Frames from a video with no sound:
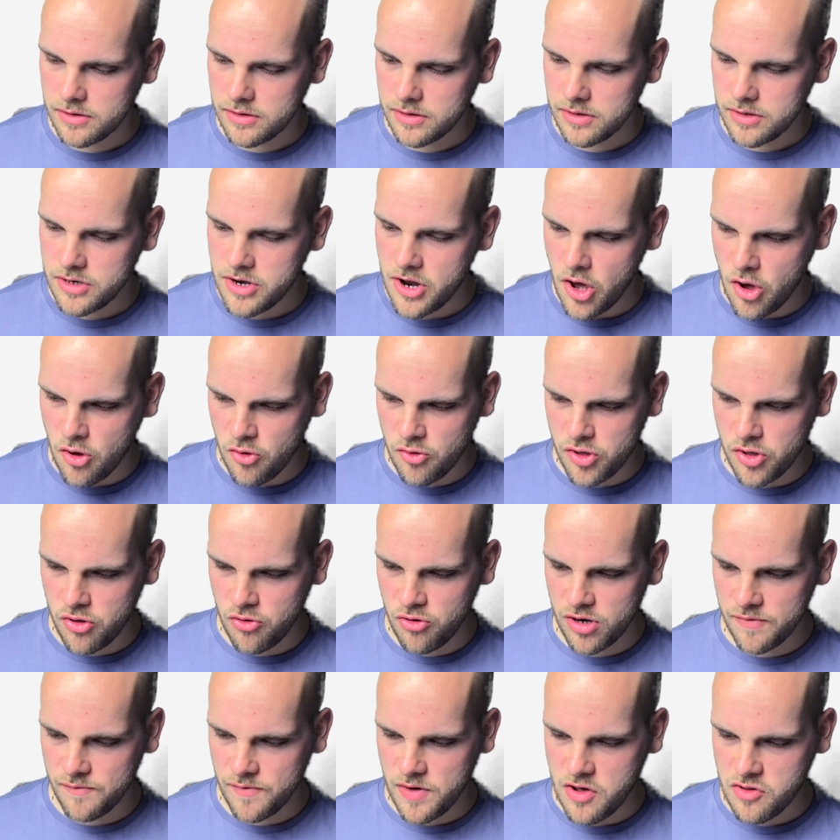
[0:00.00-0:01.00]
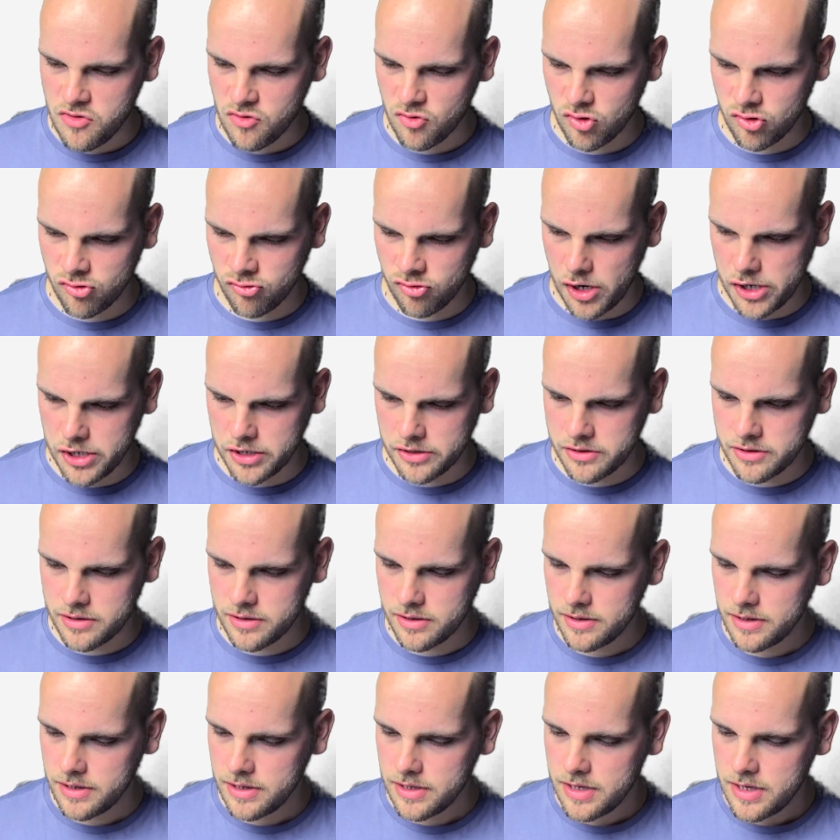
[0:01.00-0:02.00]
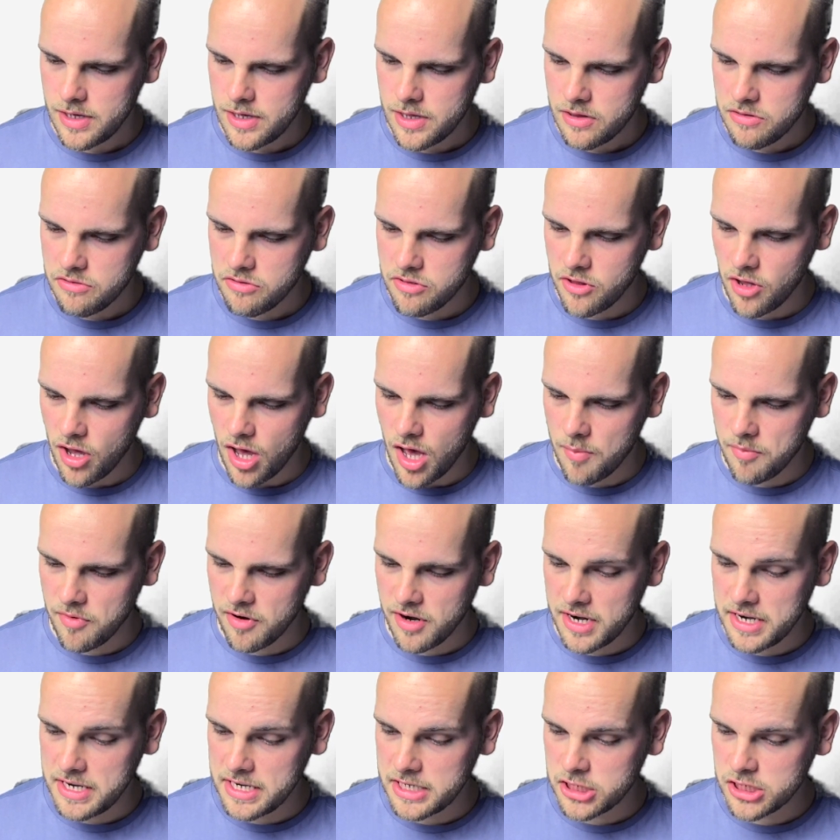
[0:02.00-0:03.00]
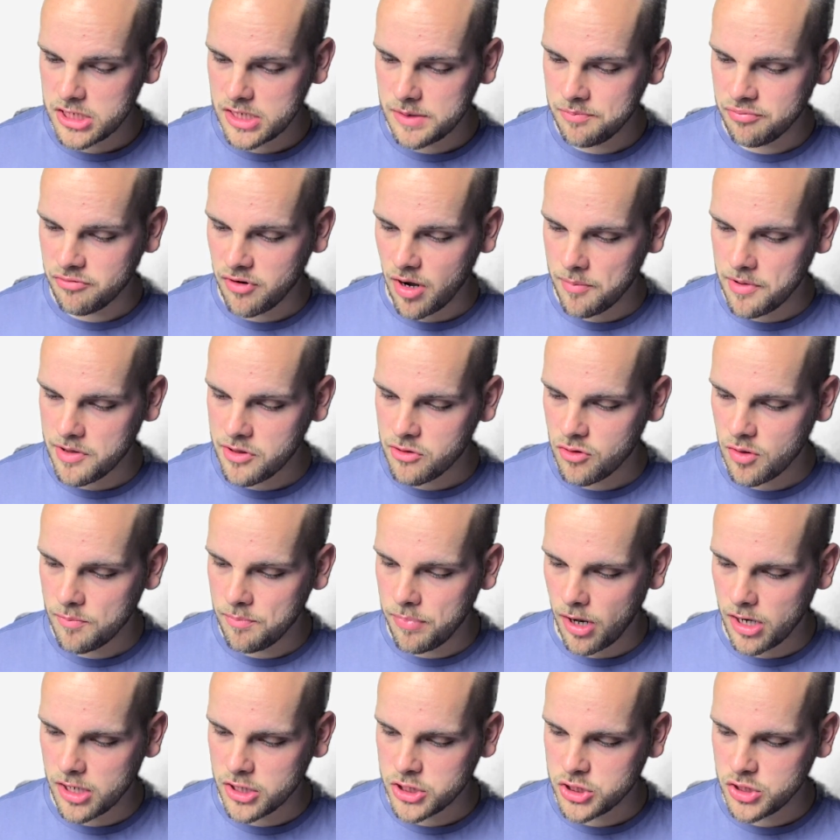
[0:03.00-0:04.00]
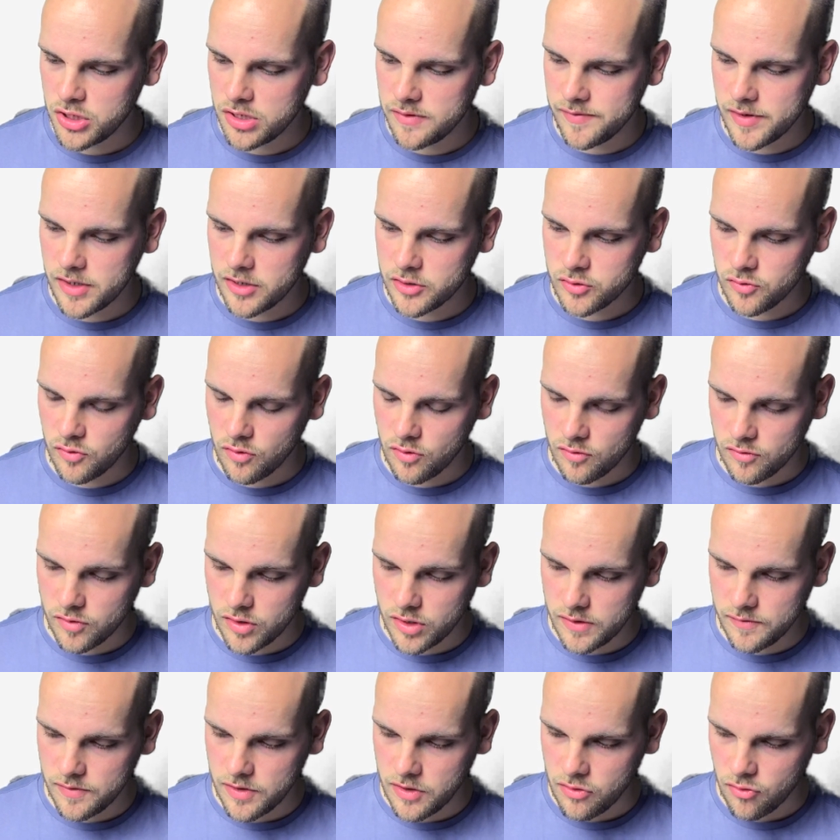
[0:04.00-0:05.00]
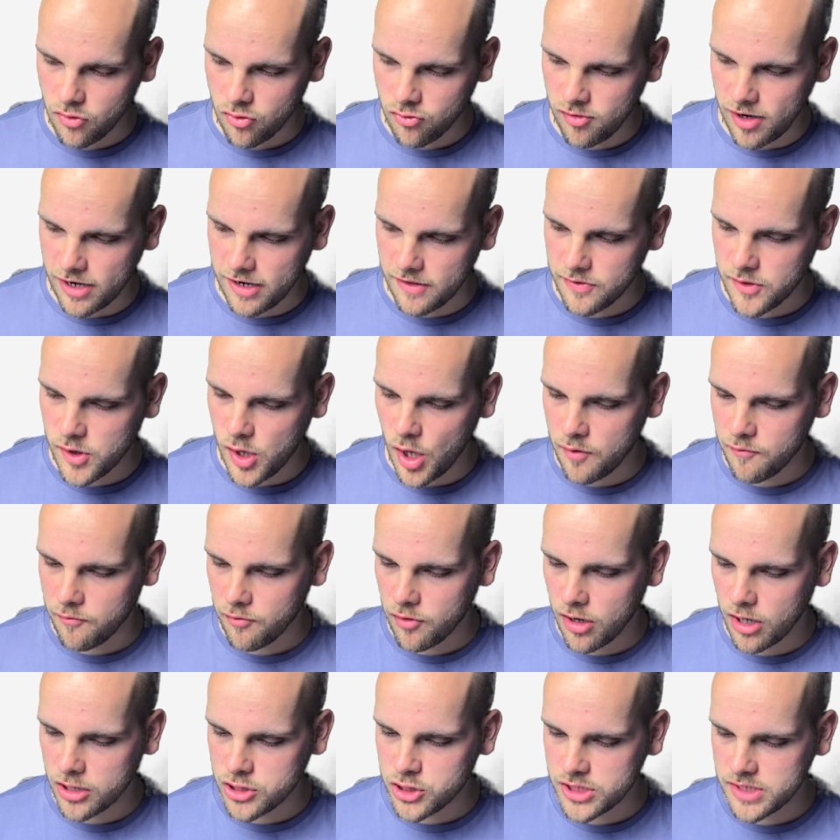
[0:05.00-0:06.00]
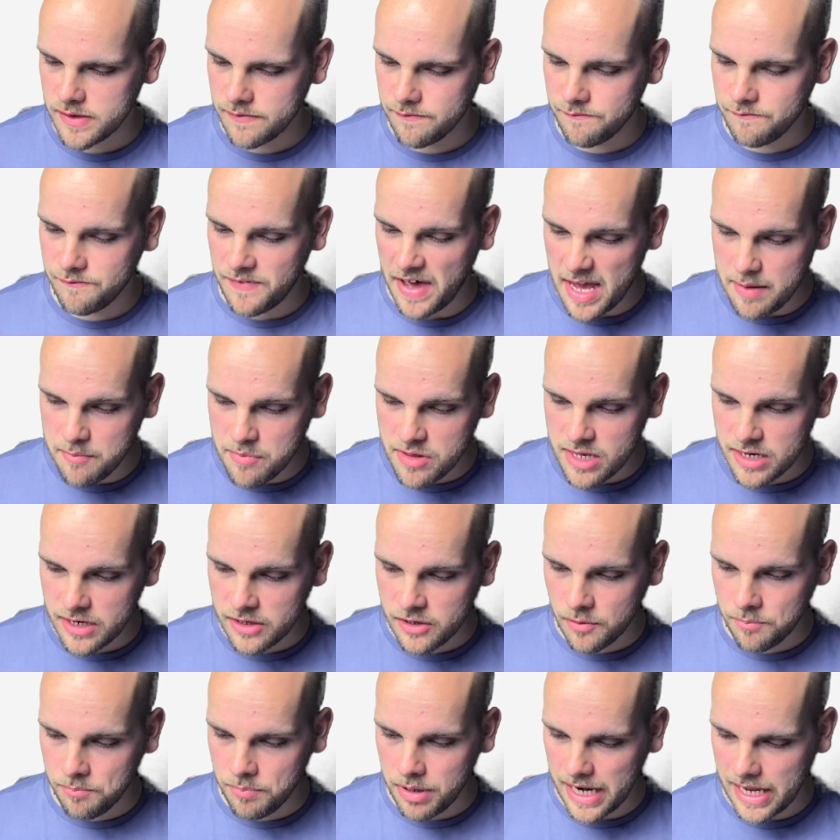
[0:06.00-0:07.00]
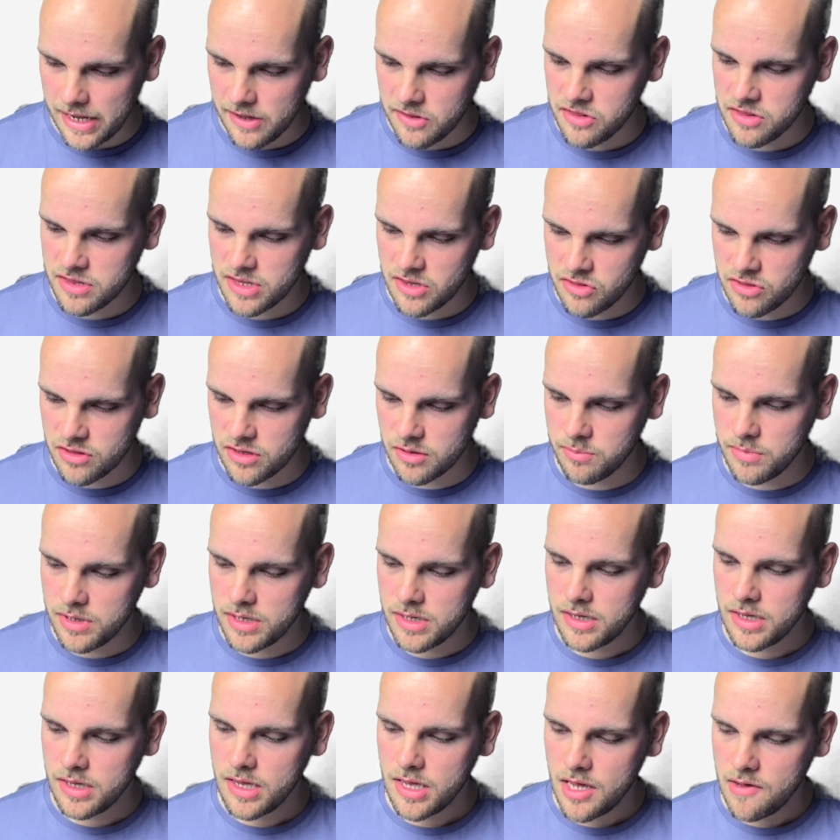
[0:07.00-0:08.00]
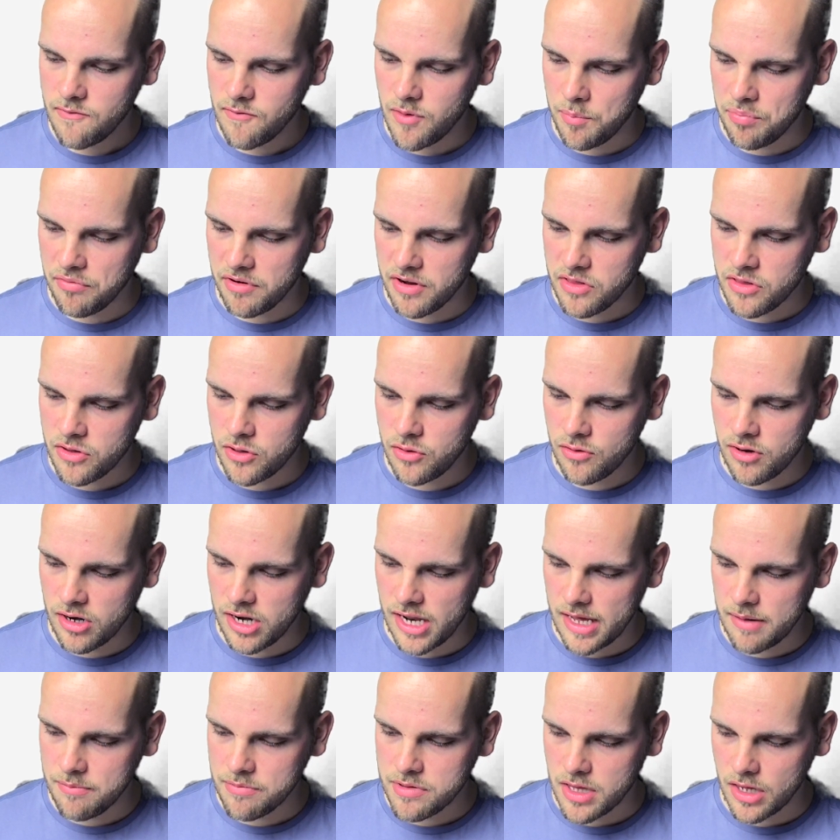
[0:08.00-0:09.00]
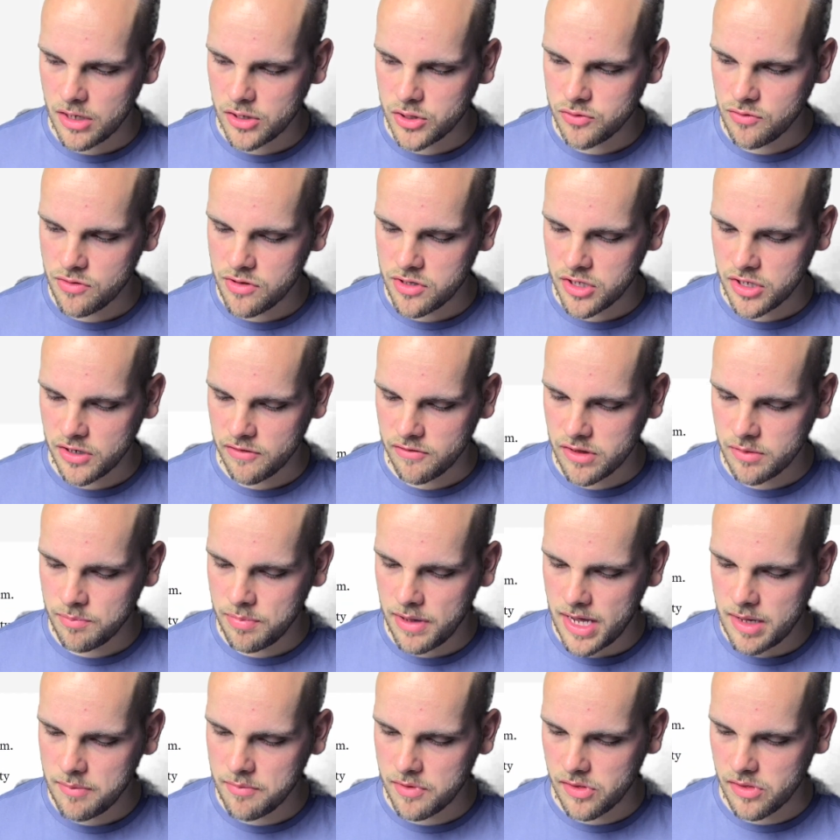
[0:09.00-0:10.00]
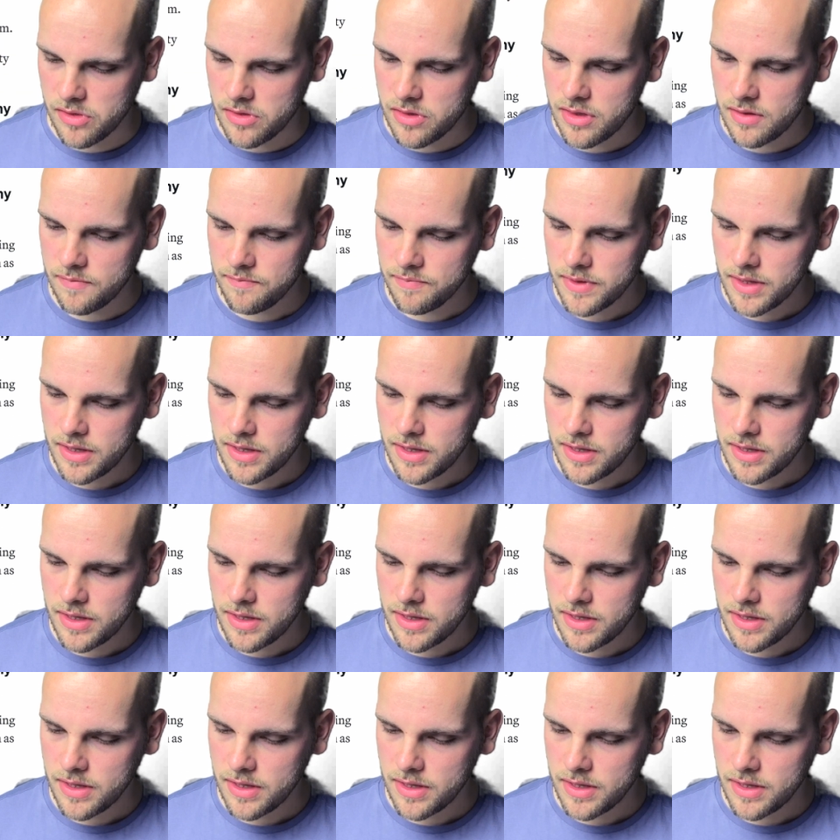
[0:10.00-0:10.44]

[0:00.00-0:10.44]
No universal credit. Starmer initially promised to abolish universal credit, the overarching and famously complex system for Brits who claim social security payments.